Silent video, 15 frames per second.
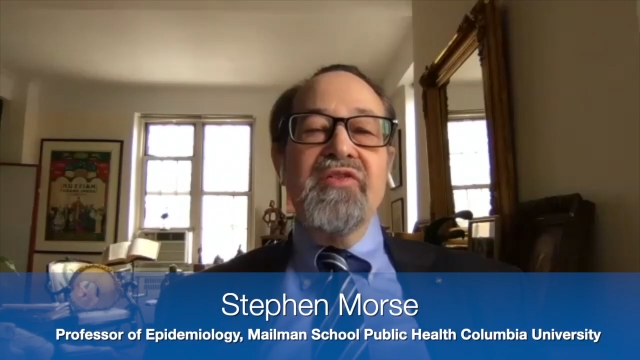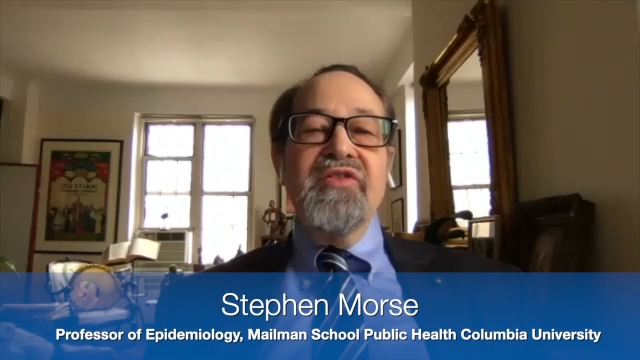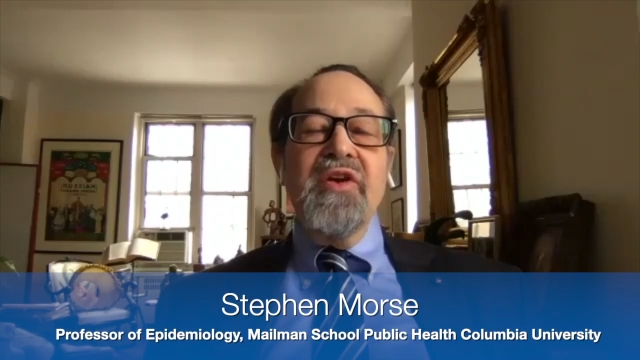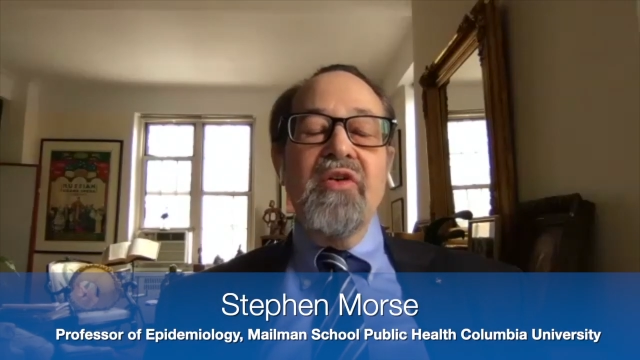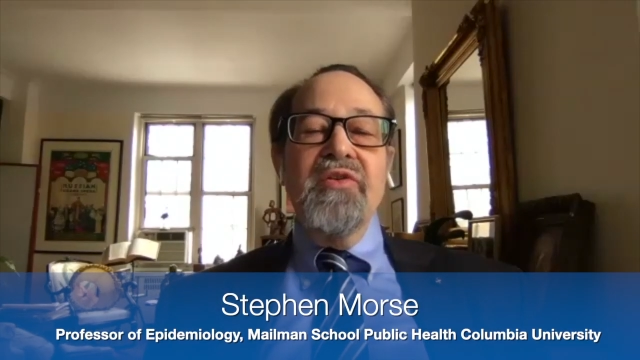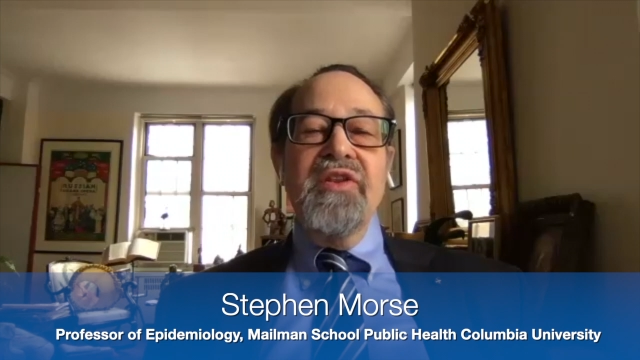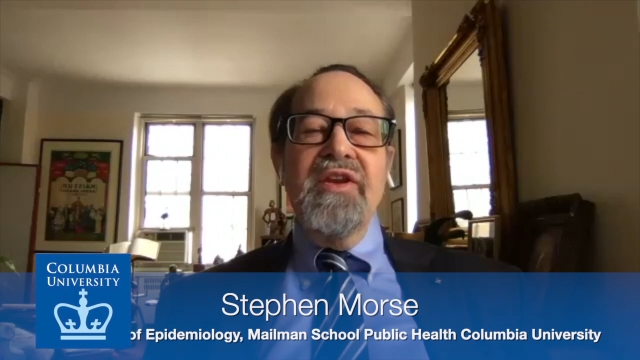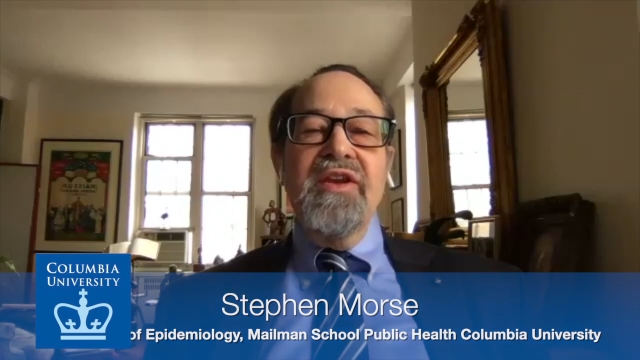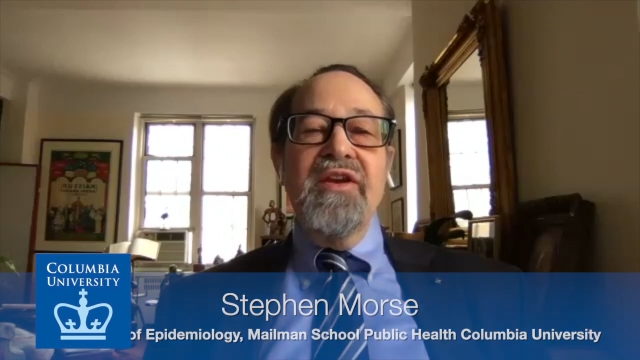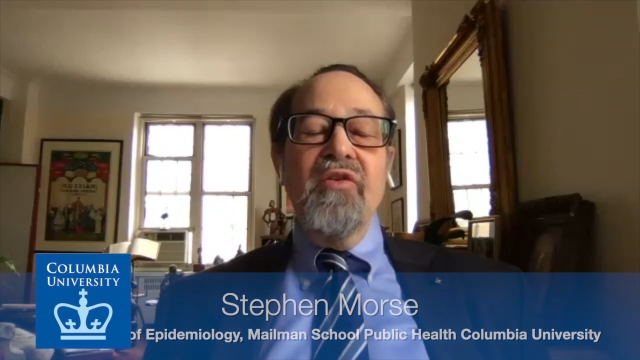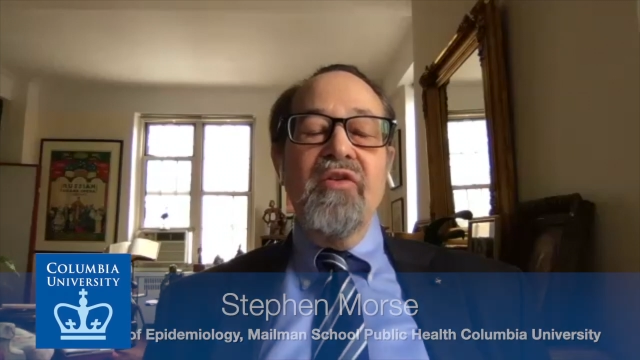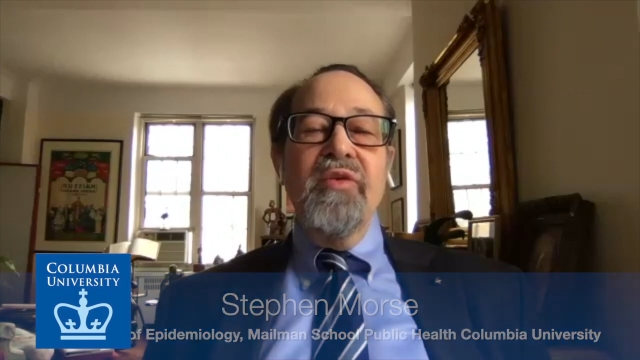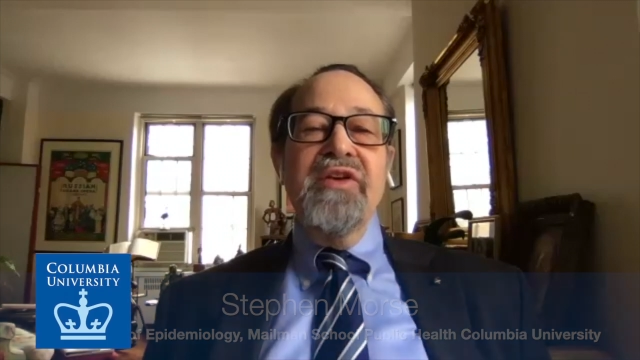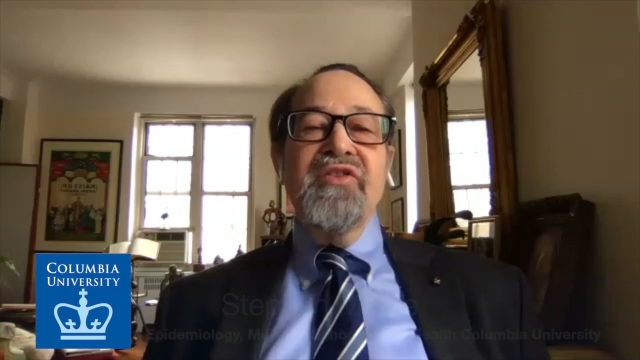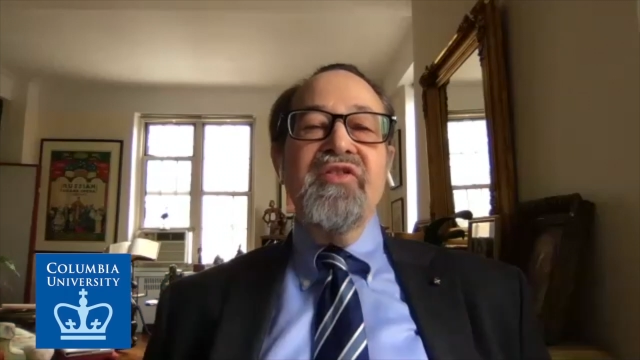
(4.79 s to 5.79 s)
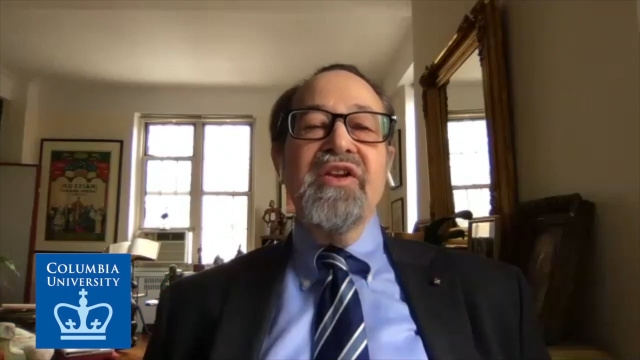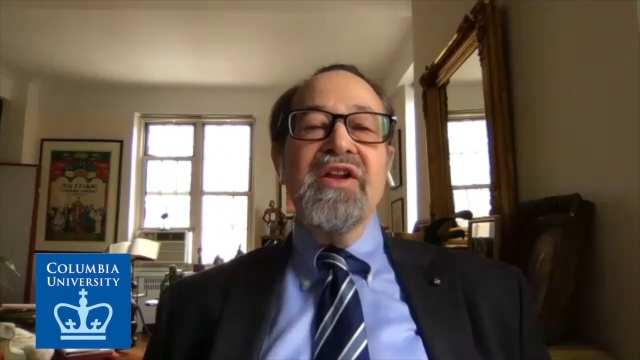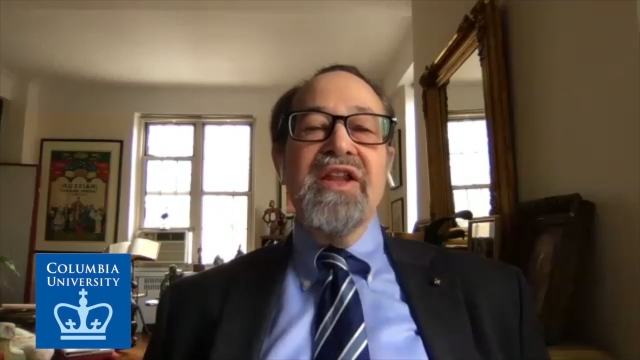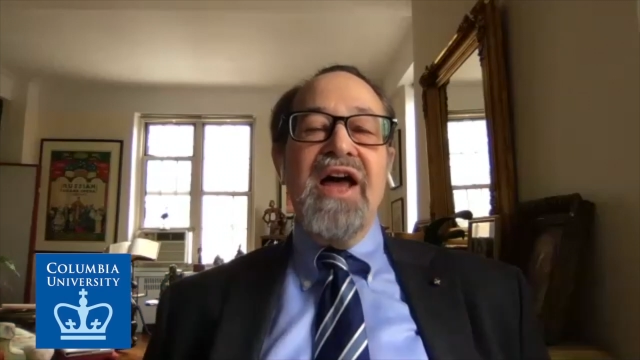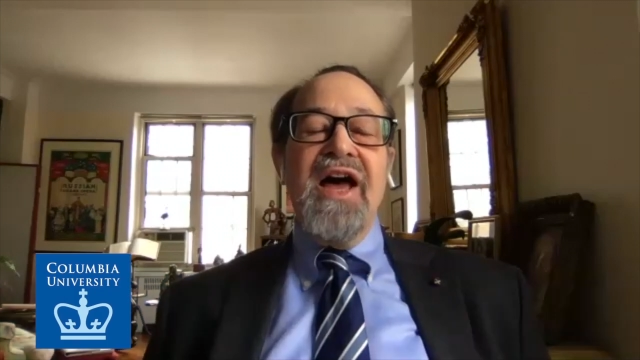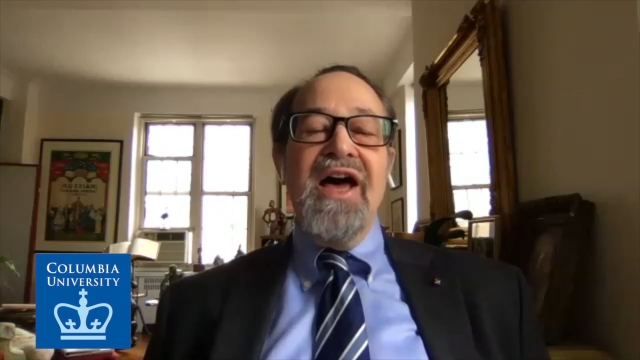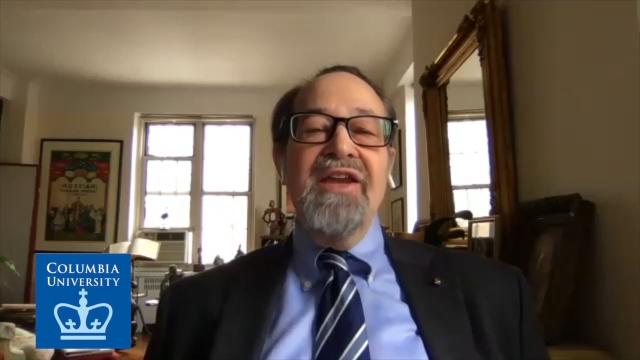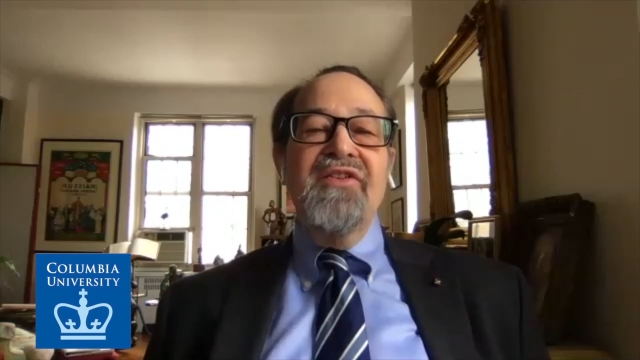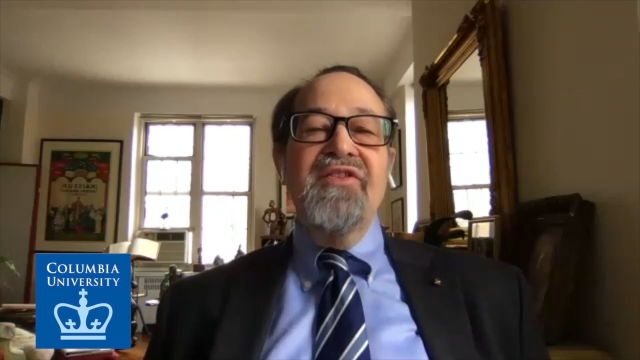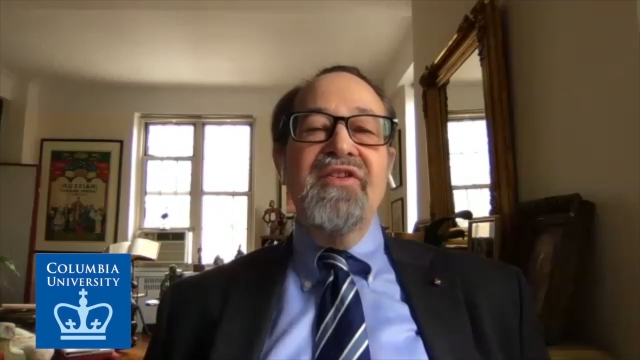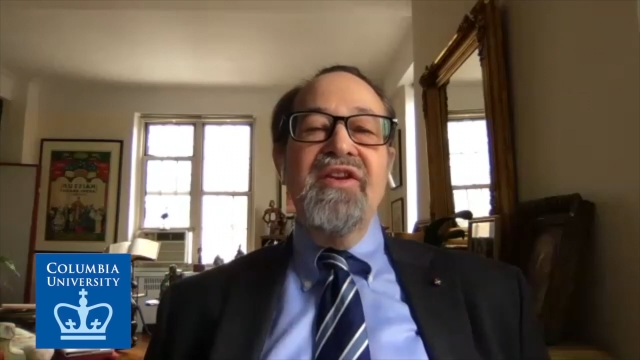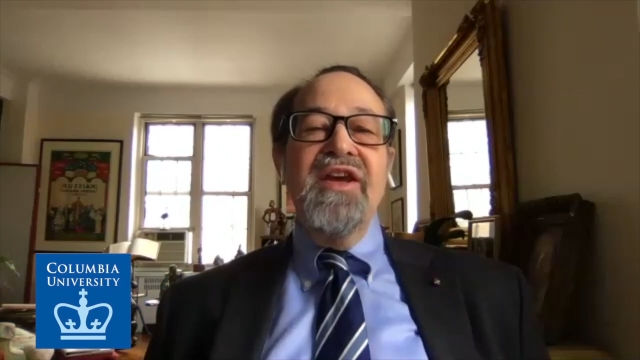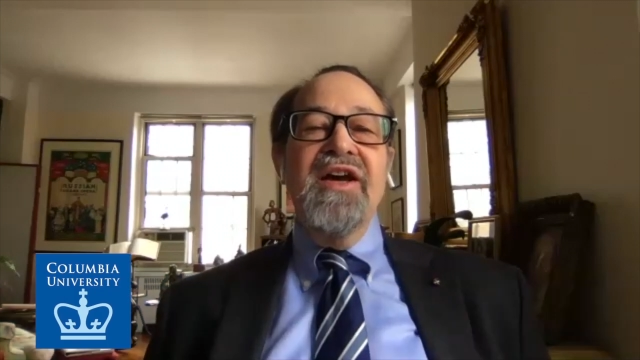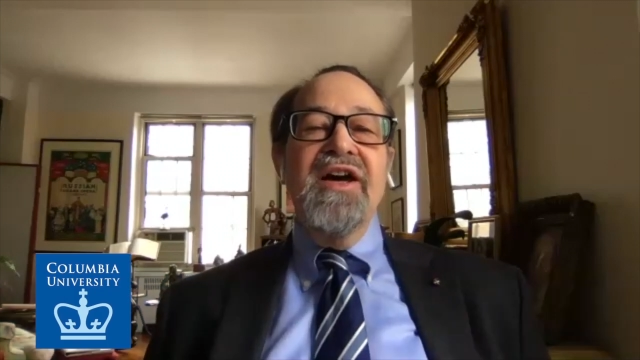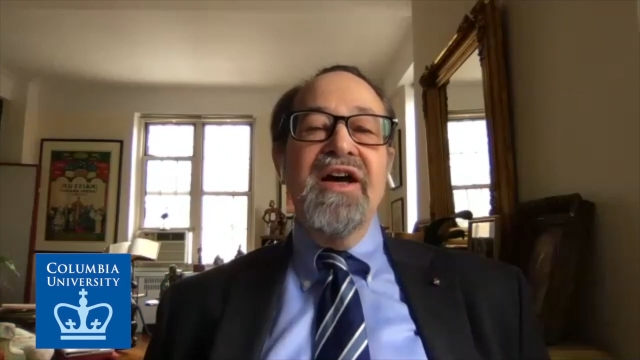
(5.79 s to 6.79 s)
So the original
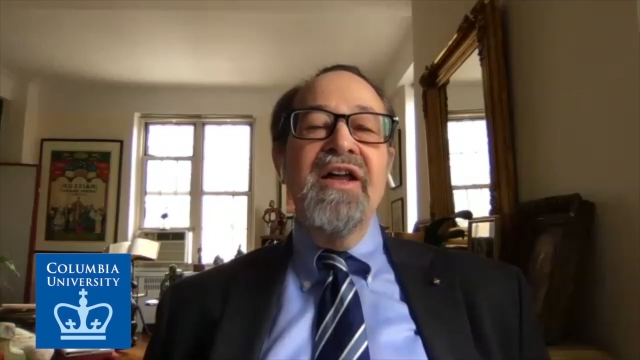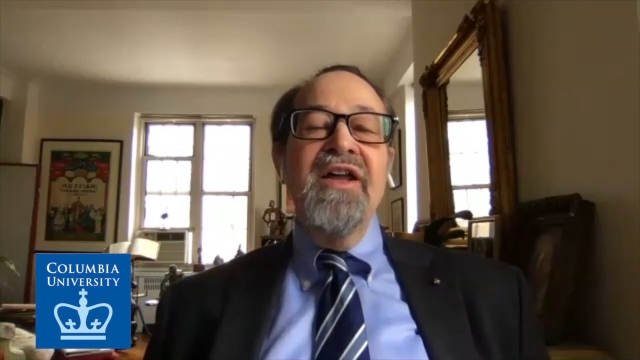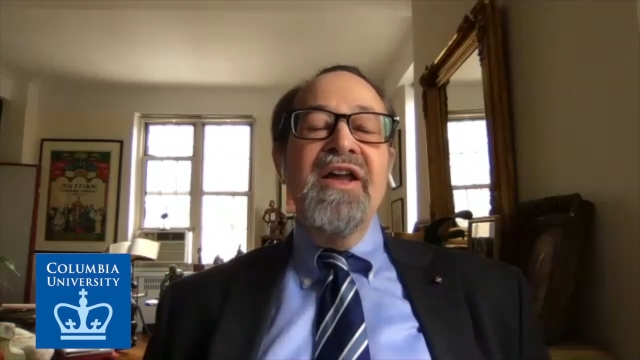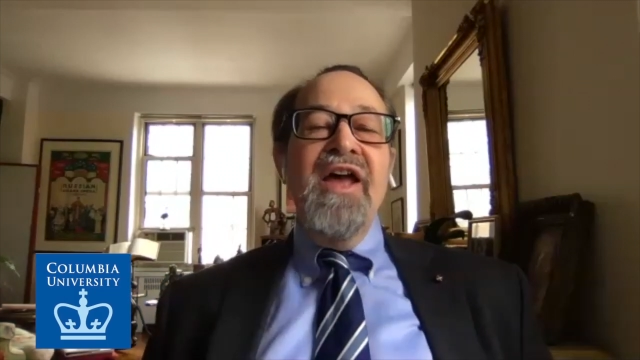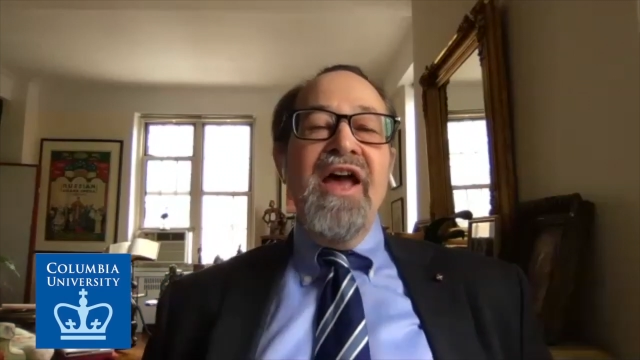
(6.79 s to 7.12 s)
idea